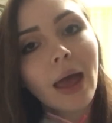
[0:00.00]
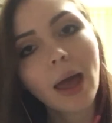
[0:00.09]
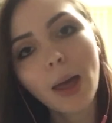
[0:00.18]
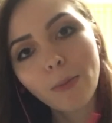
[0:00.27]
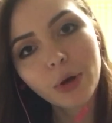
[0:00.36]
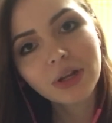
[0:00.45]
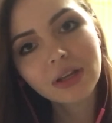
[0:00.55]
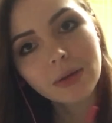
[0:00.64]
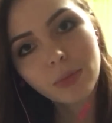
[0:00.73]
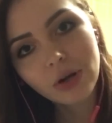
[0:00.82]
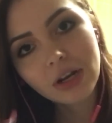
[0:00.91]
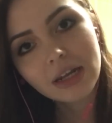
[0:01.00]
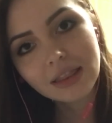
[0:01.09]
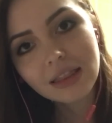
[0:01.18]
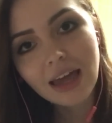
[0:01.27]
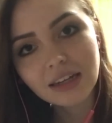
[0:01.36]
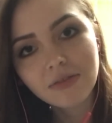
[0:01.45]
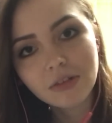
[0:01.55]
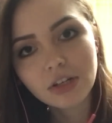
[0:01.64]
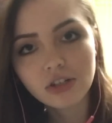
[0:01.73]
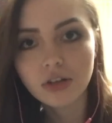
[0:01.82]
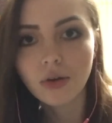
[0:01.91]
and put it in that
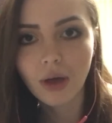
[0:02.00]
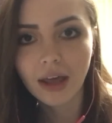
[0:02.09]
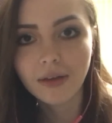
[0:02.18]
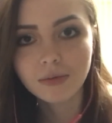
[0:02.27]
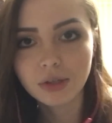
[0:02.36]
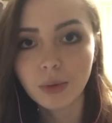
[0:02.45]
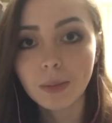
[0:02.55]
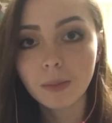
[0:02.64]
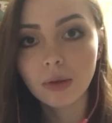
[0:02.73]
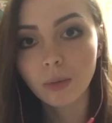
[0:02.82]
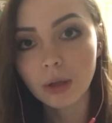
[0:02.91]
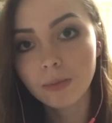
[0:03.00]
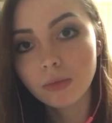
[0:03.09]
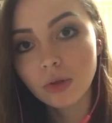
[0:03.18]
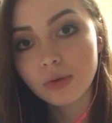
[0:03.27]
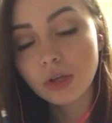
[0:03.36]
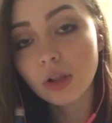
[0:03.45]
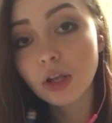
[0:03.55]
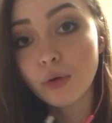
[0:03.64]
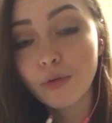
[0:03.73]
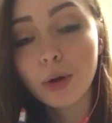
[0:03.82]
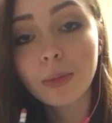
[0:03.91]
definition, okay? So we use our
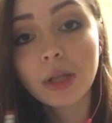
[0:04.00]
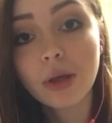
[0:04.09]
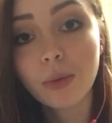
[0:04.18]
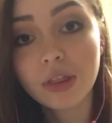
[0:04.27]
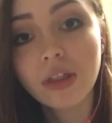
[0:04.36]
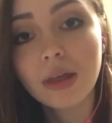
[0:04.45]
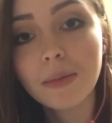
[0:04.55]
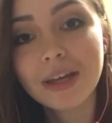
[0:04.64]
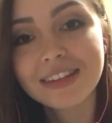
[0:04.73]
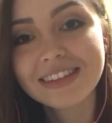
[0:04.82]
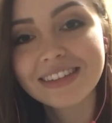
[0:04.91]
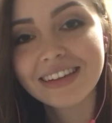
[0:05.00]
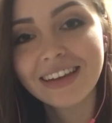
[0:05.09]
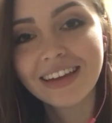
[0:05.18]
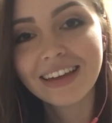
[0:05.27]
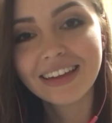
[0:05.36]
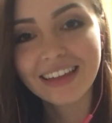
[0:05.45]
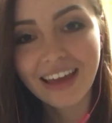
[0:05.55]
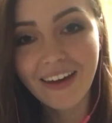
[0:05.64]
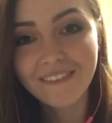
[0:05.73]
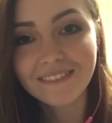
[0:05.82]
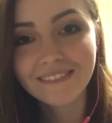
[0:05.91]
little formula with the limits.
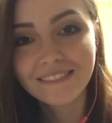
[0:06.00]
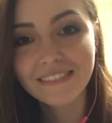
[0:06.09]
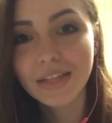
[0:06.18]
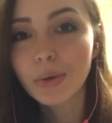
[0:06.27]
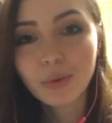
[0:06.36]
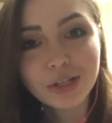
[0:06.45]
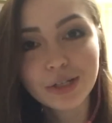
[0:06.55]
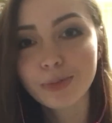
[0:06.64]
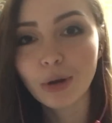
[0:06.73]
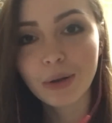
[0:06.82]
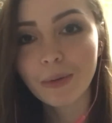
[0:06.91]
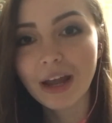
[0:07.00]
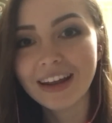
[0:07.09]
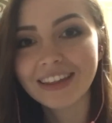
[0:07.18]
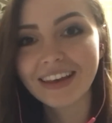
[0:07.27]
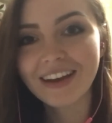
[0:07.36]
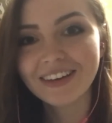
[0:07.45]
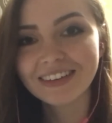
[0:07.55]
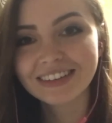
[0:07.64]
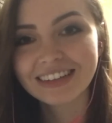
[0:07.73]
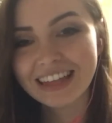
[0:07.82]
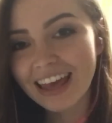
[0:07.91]
Yeah, and we just put it right in
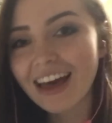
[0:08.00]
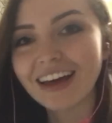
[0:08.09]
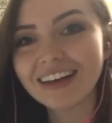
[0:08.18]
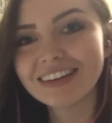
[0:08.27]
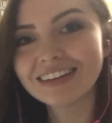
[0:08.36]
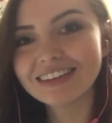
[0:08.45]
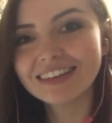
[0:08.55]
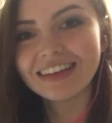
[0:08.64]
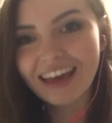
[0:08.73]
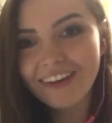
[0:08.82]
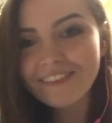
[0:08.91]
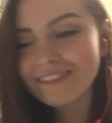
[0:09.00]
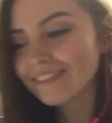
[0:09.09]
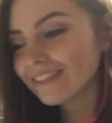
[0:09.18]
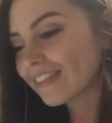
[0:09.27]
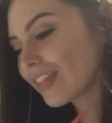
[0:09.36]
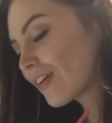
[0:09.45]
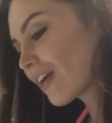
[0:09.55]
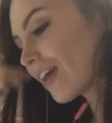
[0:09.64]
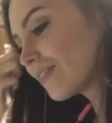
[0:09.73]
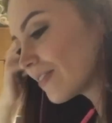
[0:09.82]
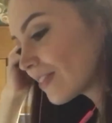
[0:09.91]
there. Yeah,
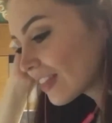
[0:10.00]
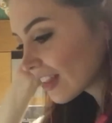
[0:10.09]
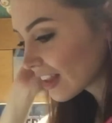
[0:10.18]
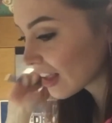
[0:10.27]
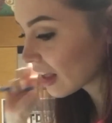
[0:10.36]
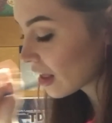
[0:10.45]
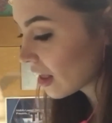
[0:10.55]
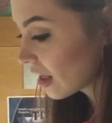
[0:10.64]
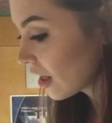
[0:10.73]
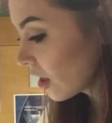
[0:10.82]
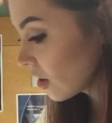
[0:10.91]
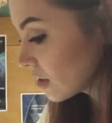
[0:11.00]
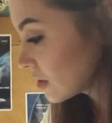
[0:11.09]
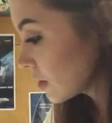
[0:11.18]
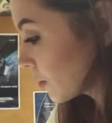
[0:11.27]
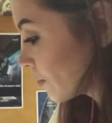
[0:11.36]
okay. So